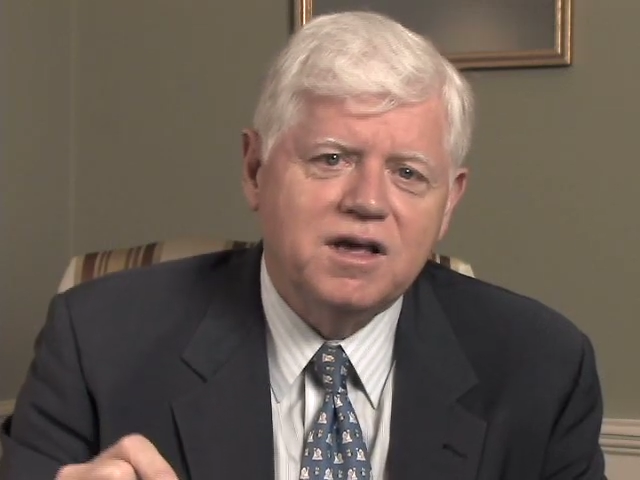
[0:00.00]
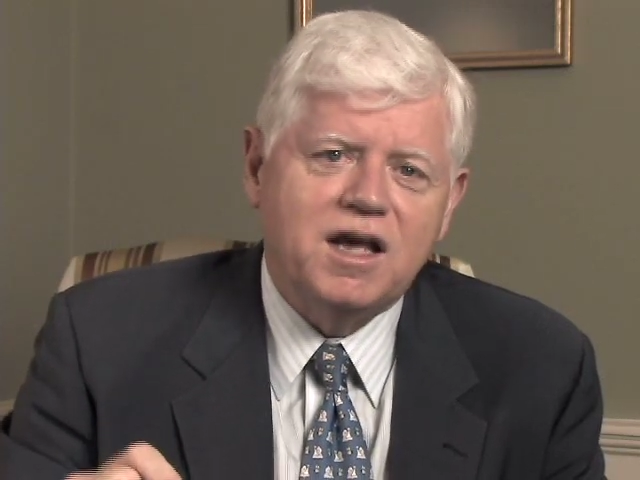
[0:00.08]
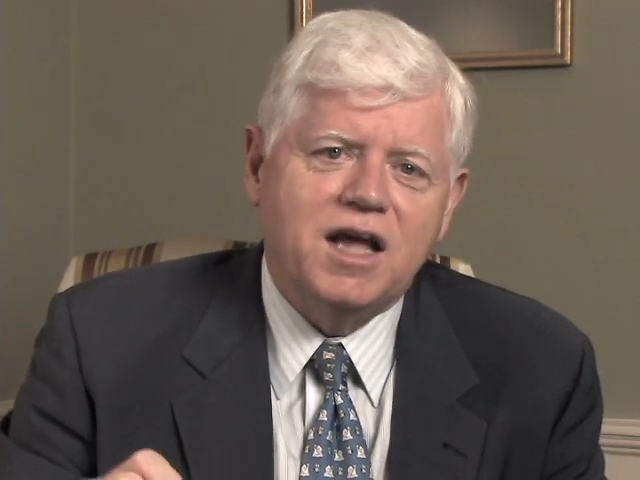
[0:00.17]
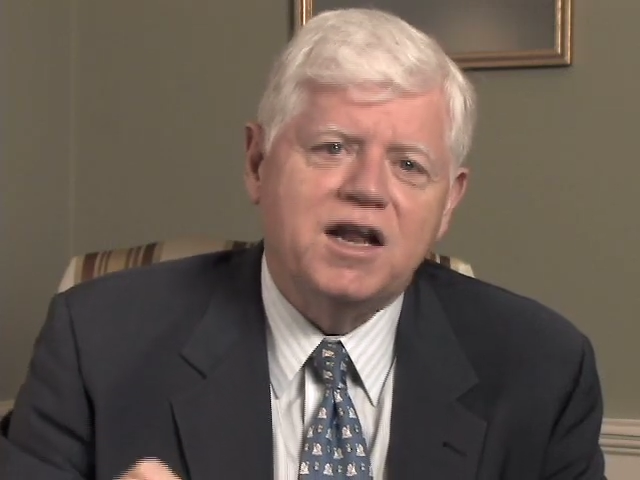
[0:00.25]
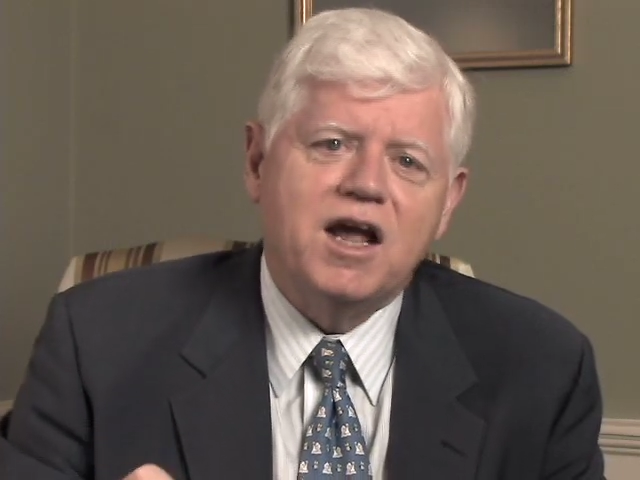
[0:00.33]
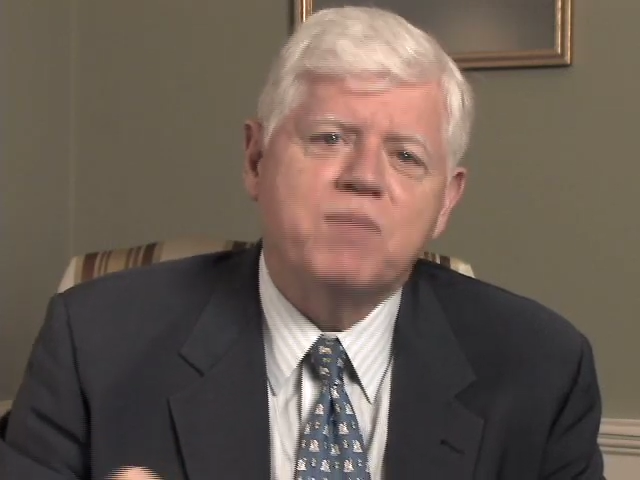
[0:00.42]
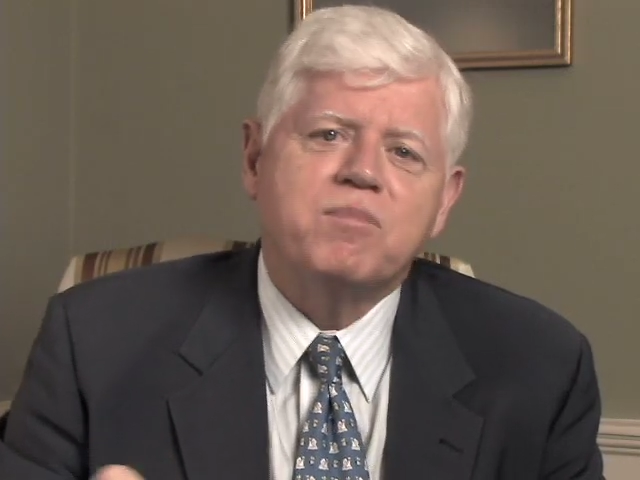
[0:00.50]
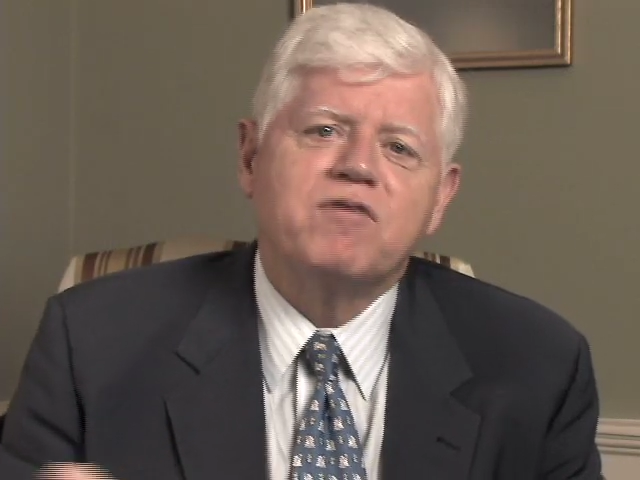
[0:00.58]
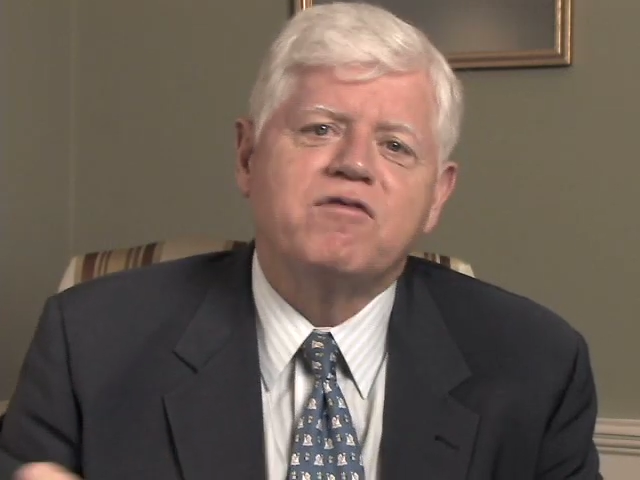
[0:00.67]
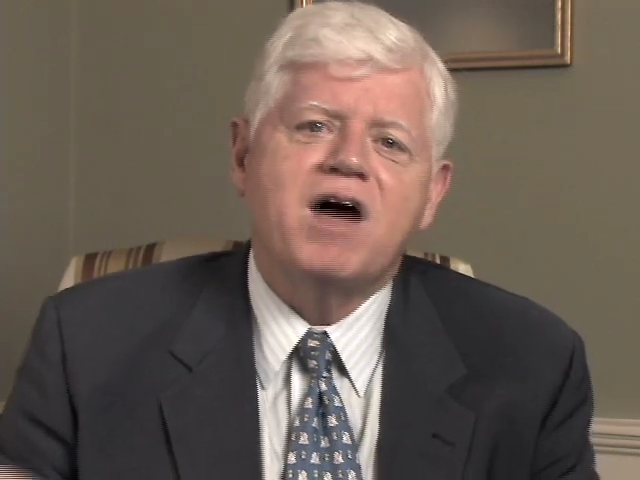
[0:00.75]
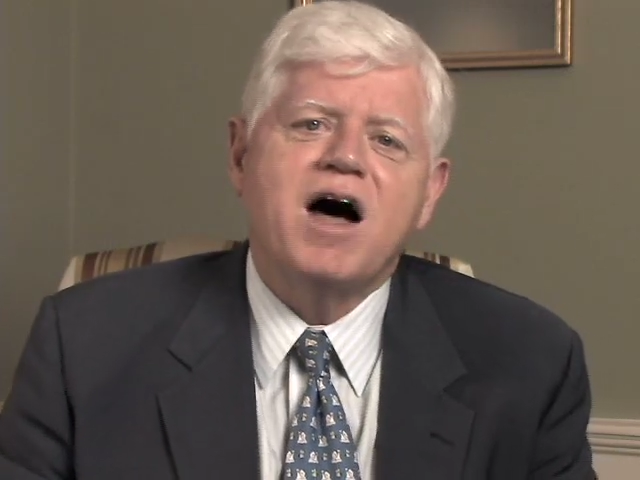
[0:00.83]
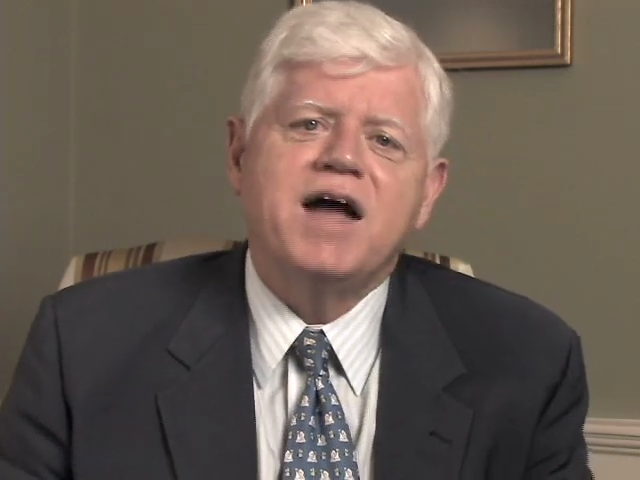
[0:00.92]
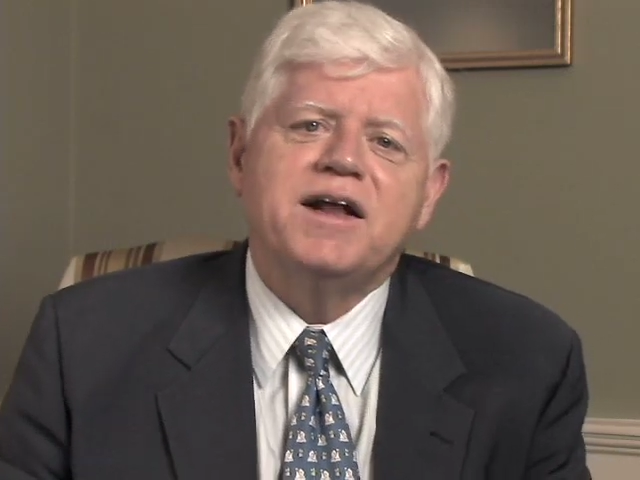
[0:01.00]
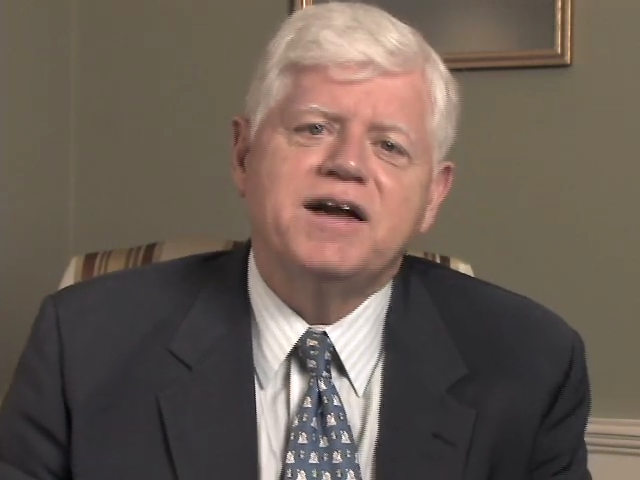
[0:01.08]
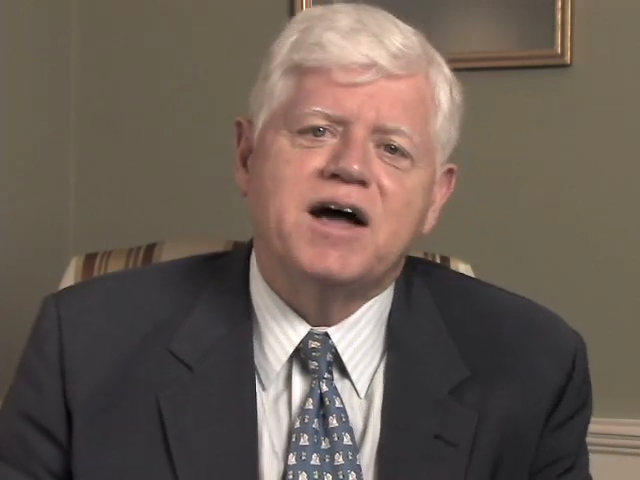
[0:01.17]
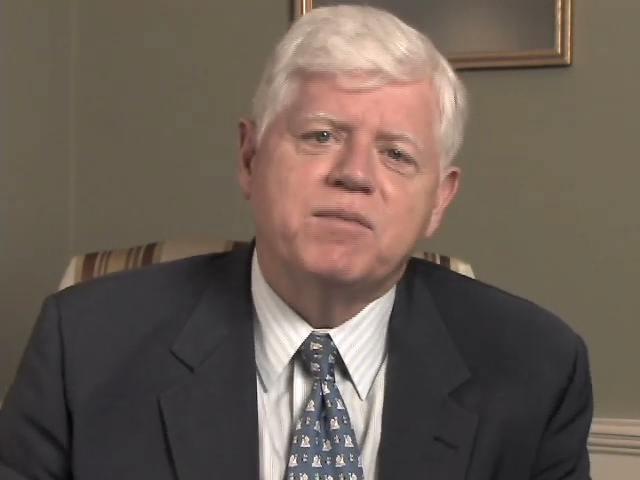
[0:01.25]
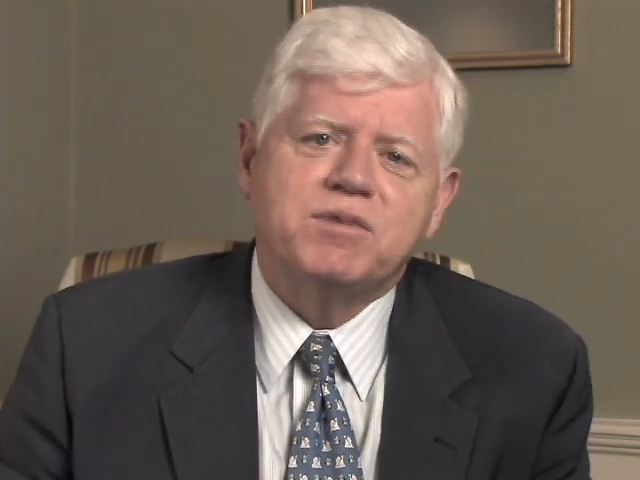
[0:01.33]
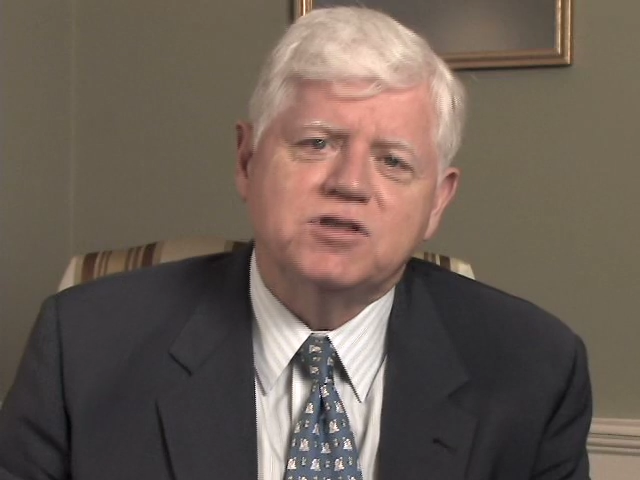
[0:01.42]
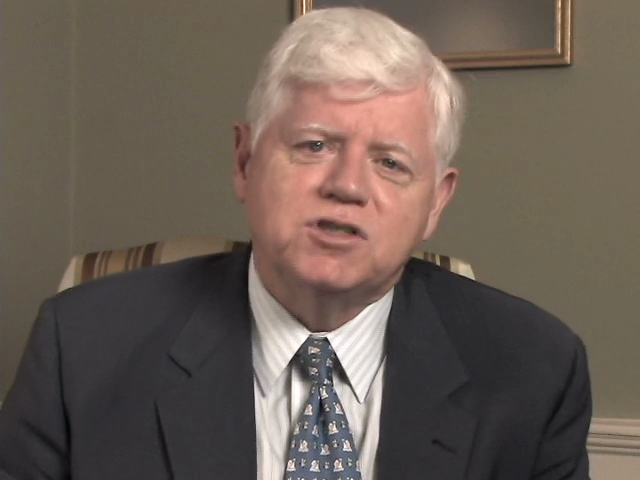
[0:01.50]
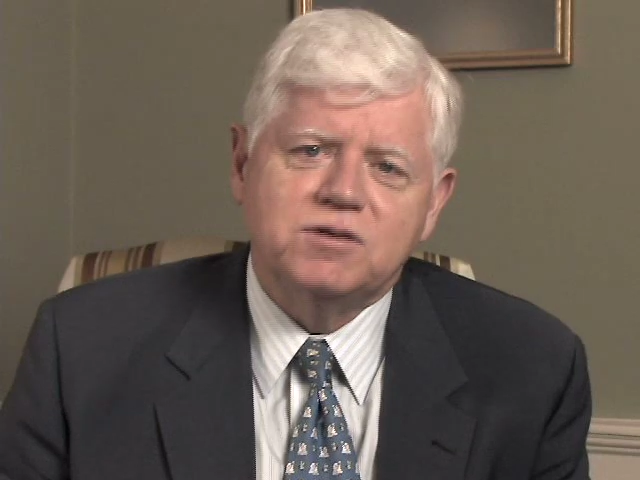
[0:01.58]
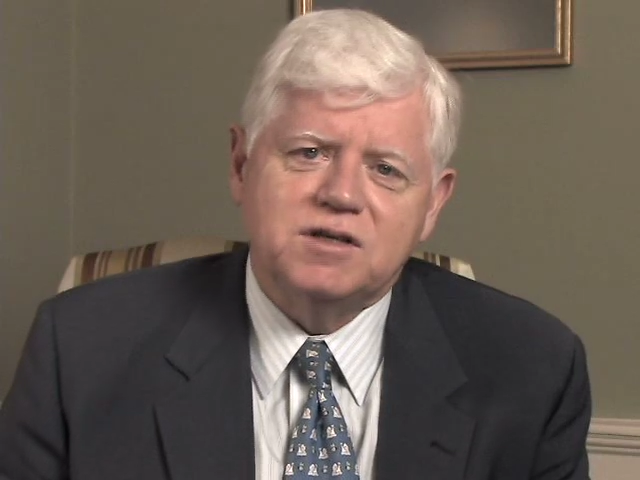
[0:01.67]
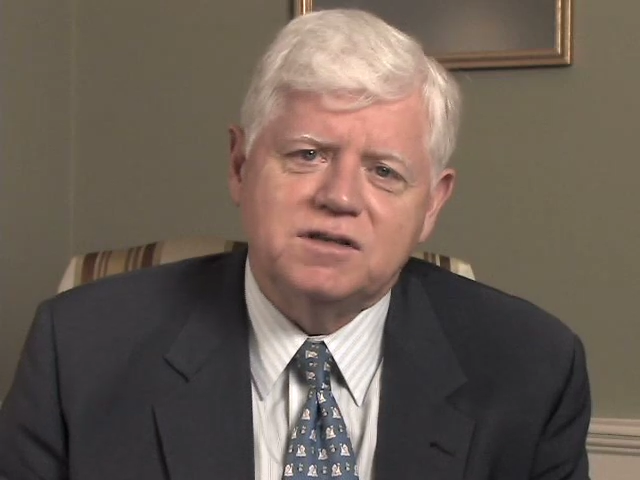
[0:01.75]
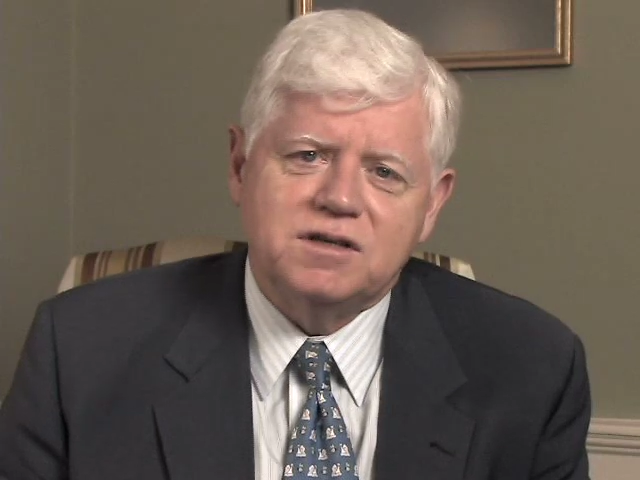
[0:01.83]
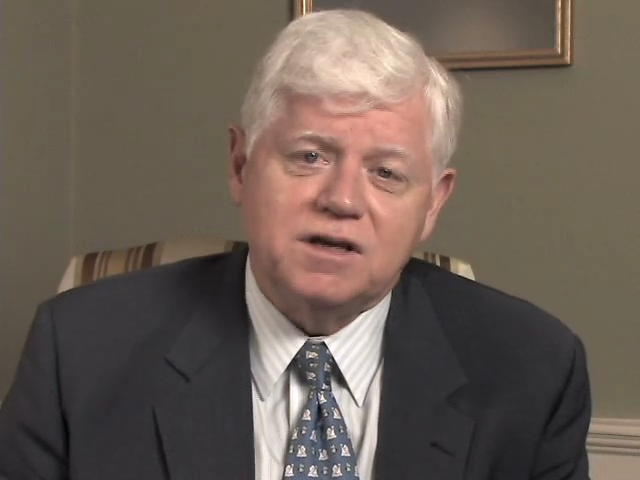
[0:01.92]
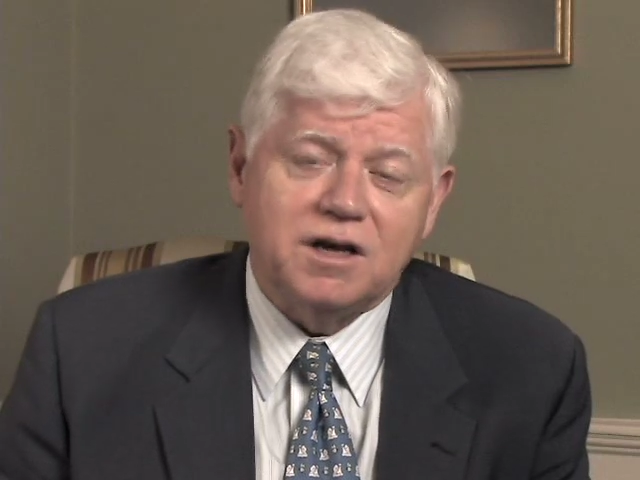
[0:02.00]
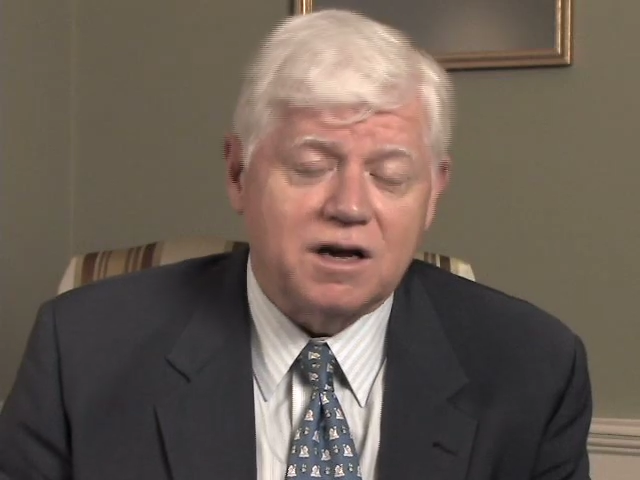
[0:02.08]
and yet provide an opportunity,